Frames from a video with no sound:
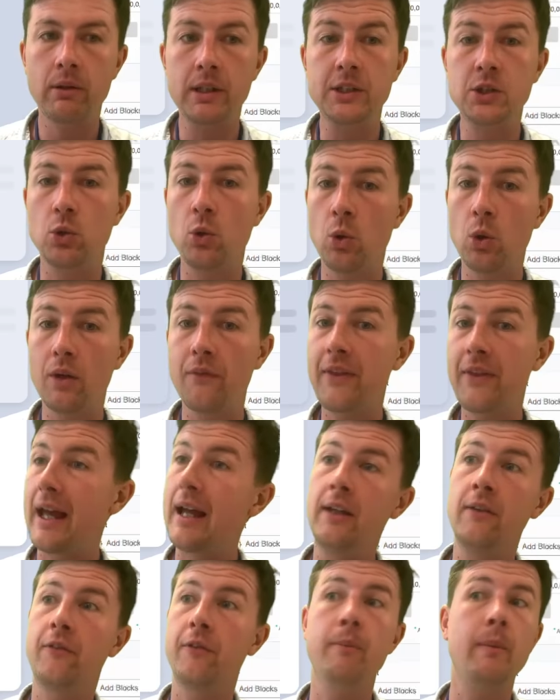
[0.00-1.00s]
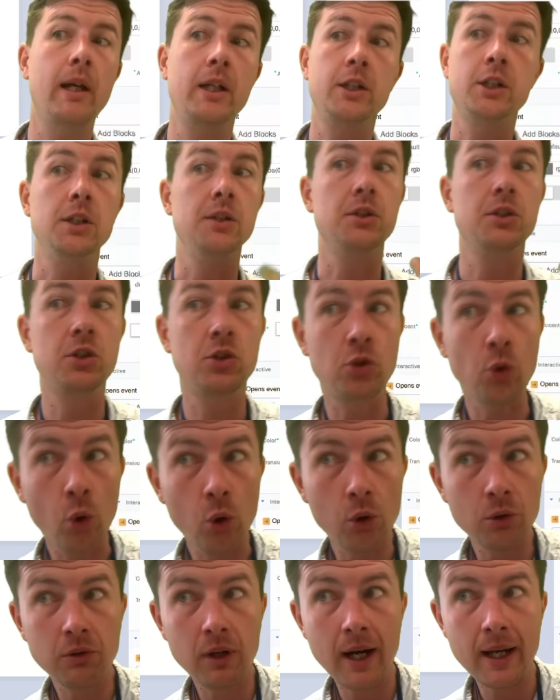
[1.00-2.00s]
is all of that information
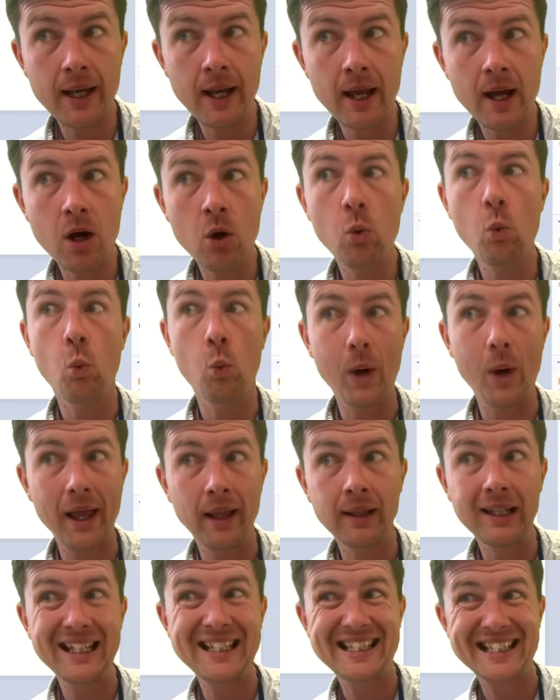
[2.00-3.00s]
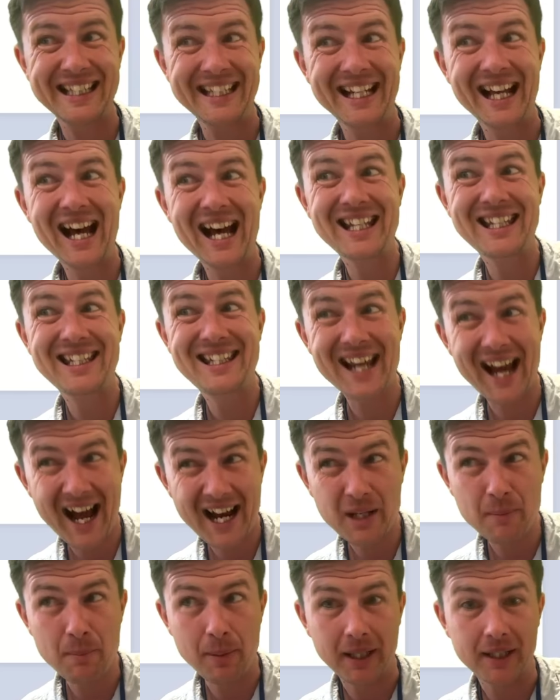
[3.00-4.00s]
stored right now? Well, it's in our
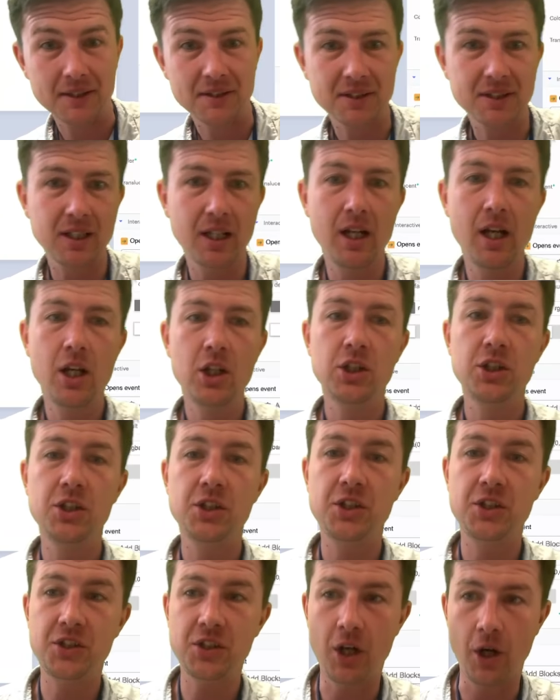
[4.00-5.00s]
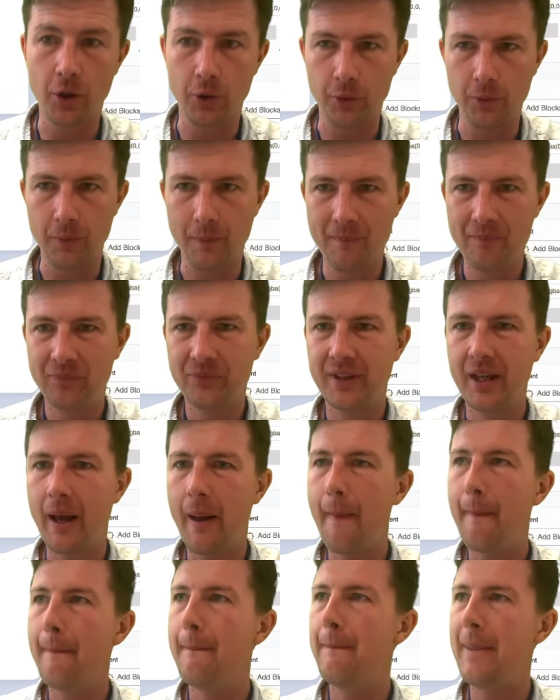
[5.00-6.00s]
database. So,
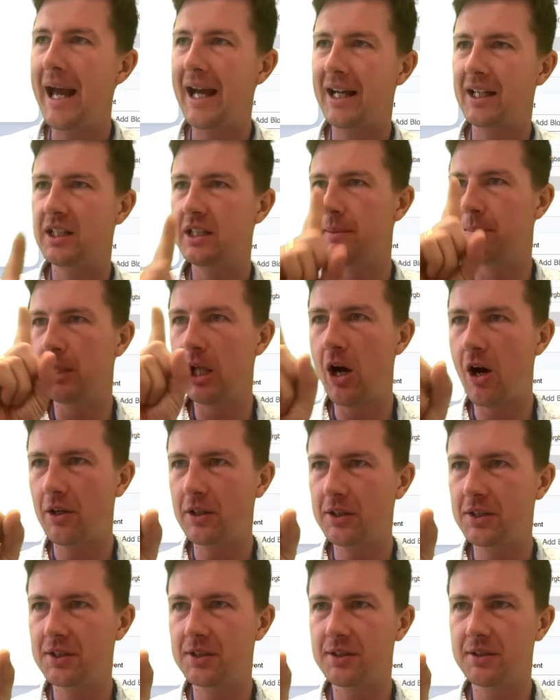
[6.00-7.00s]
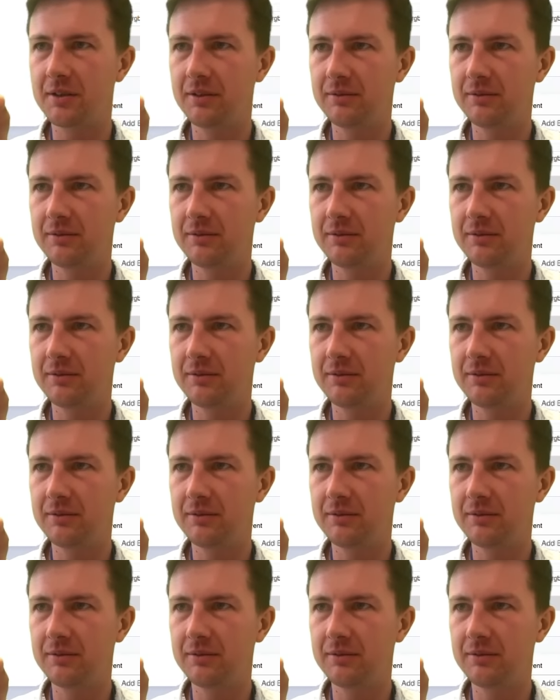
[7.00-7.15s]
back to blocks.